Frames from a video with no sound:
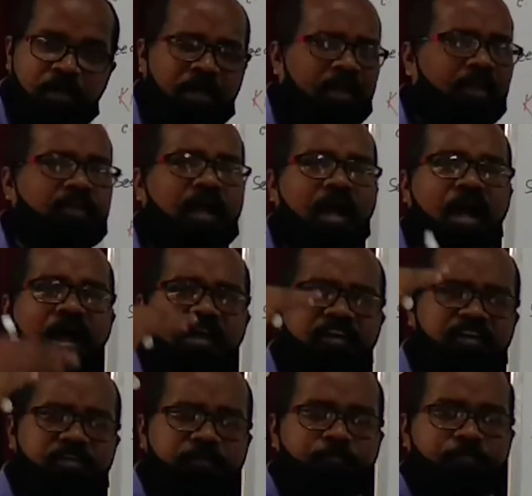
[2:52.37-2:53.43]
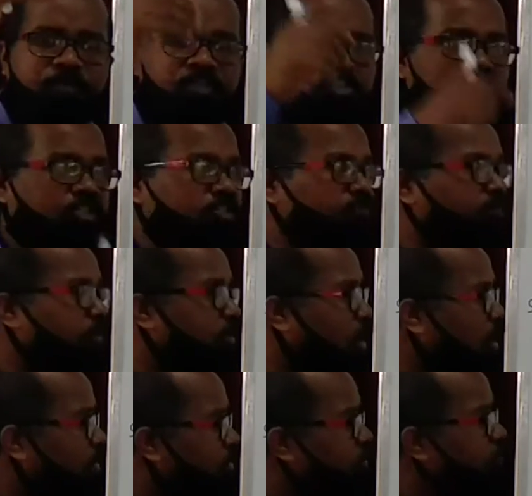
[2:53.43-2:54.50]
At high temperatures, very
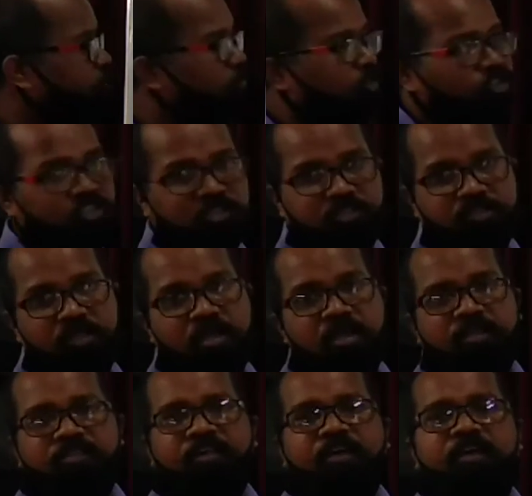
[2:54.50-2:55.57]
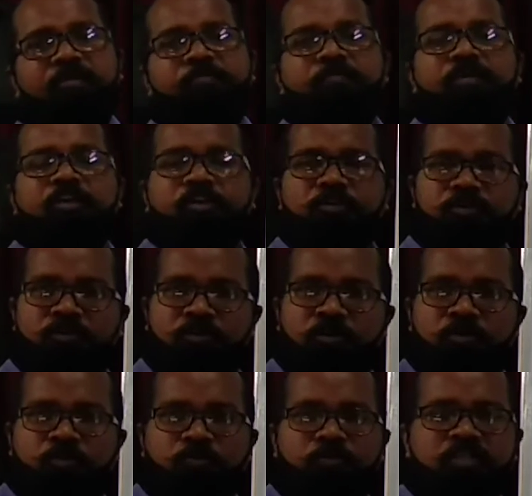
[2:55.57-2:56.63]
high temperatures, the embryo,
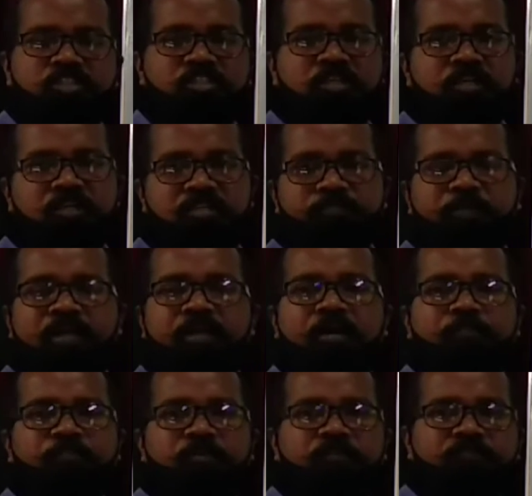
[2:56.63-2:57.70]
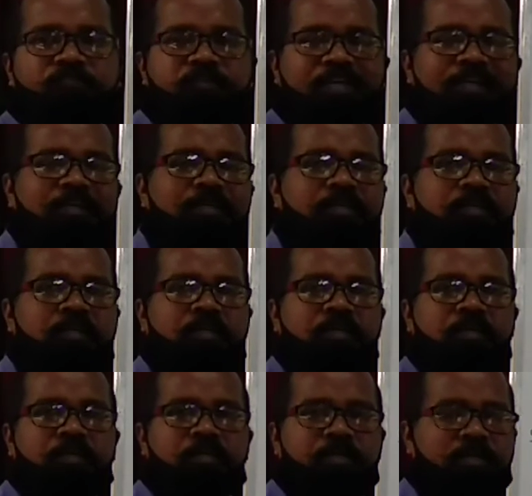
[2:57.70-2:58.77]
which is made up of tender,
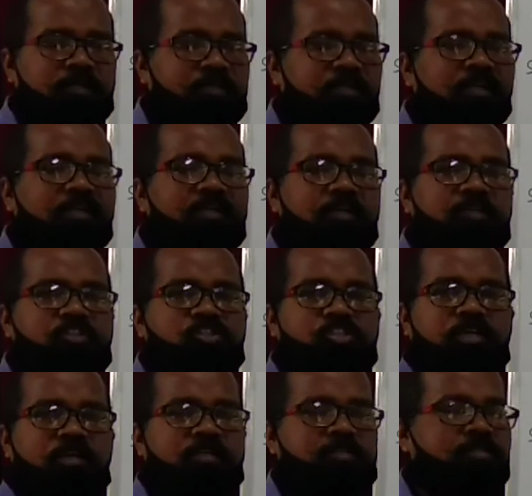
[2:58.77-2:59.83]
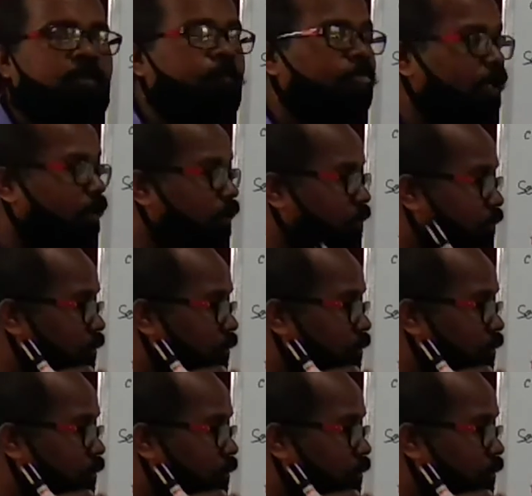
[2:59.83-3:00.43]
delicate cells, it